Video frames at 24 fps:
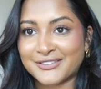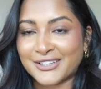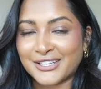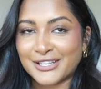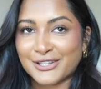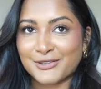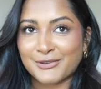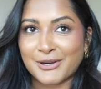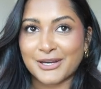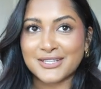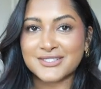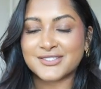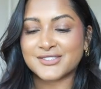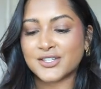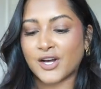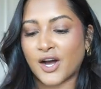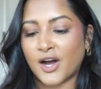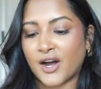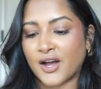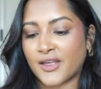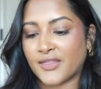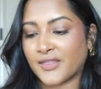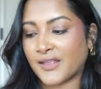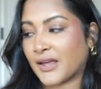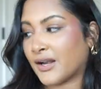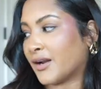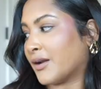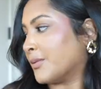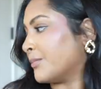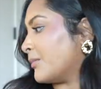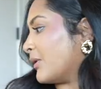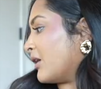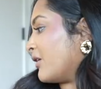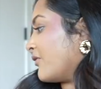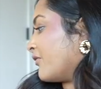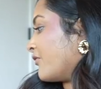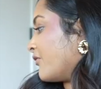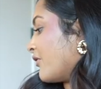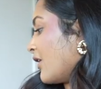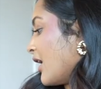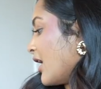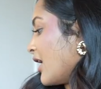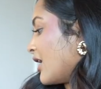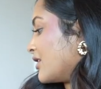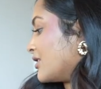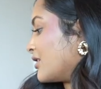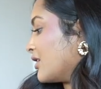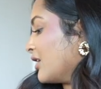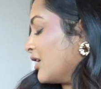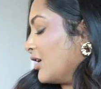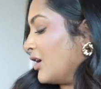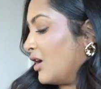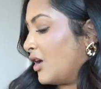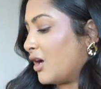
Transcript: like you guys saw, and then my friend